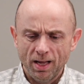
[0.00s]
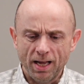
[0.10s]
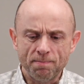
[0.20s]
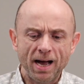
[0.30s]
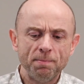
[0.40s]

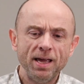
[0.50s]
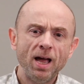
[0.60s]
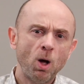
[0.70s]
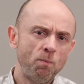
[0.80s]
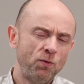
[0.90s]
it might be
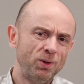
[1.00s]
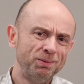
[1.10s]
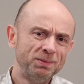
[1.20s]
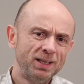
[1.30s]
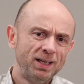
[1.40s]
helpful
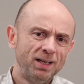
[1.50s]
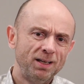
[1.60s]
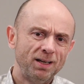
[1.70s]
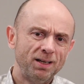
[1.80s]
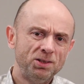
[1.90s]

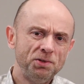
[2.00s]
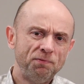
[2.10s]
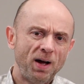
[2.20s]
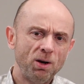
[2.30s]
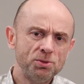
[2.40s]
to
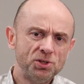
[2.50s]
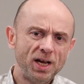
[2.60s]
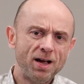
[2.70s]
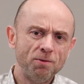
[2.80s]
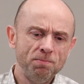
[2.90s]
follow
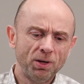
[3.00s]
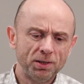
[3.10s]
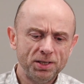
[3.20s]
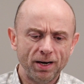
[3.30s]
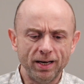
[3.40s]
sound
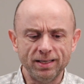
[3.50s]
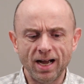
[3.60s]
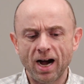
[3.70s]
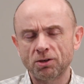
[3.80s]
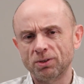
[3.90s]
military
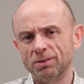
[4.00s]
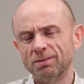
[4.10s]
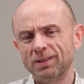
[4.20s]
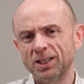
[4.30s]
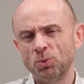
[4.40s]
doctrine
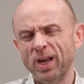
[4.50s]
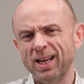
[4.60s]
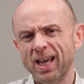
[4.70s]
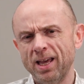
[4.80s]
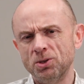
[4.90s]
as we
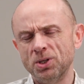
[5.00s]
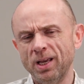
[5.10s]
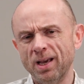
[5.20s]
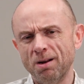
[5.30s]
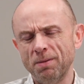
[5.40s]
engage
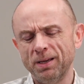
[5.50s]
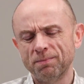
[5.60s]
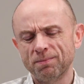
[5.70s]
the enemy.